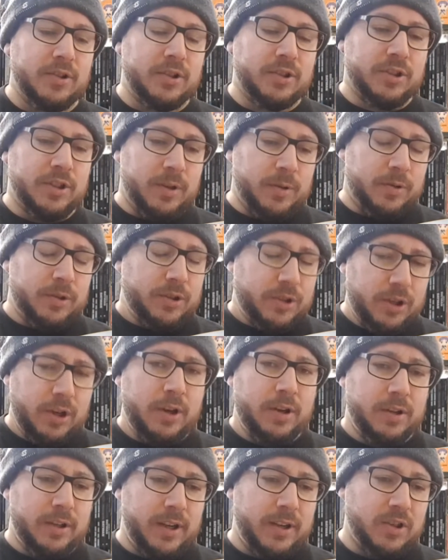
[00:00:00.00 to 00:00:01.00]

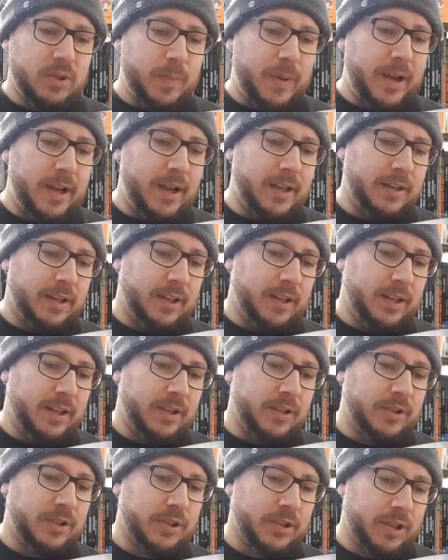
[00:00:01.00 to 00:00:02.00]
certainly in Japan, it
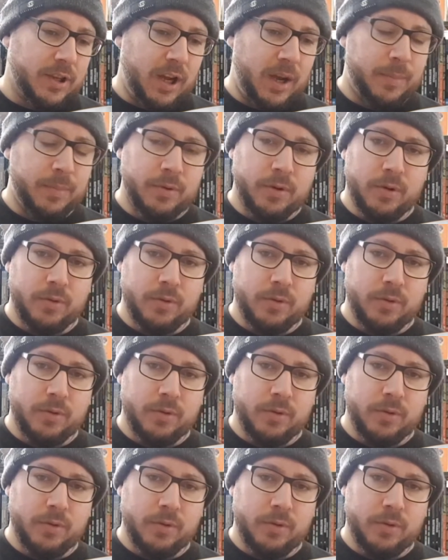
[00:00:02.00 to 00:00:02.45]
is cup